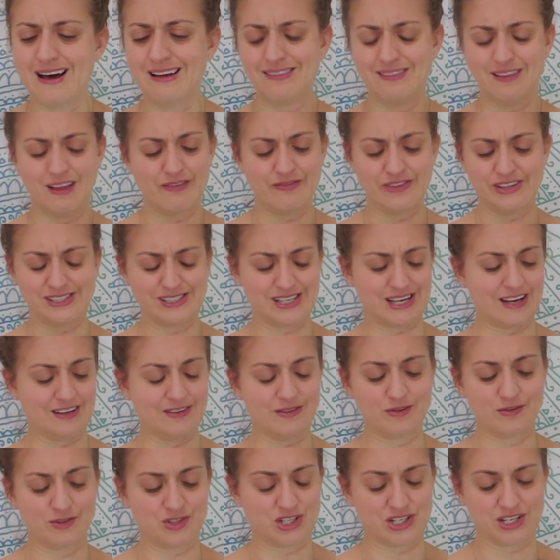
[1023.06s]
I love this
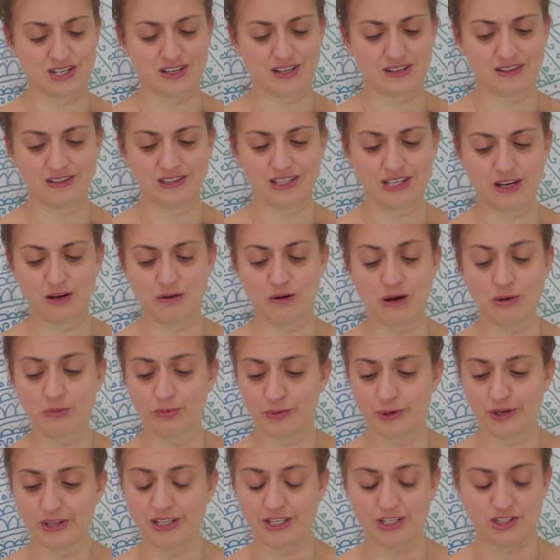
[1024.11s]
energy, Leo. I
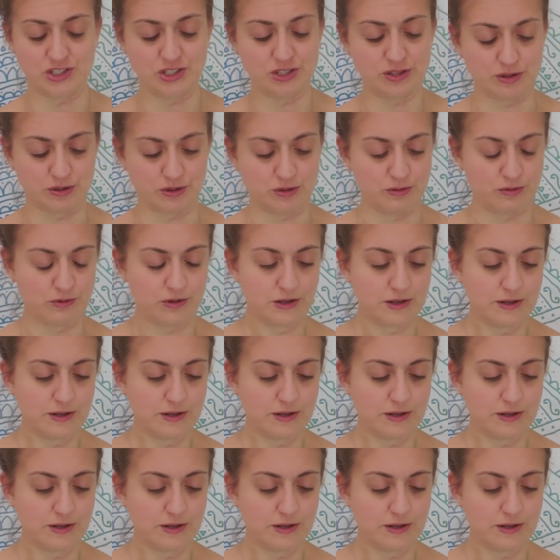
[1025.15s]
really do.